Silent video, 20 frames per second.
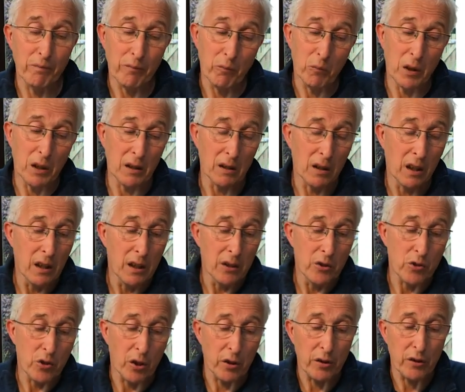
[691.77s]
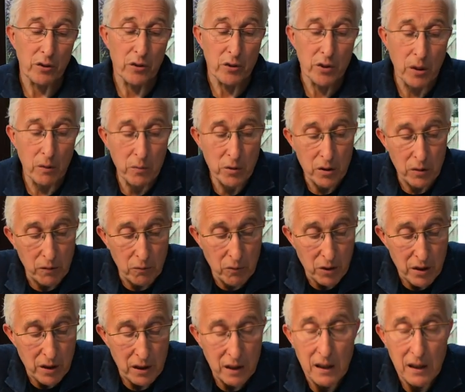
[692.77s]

Well, Jonathan Simpson was in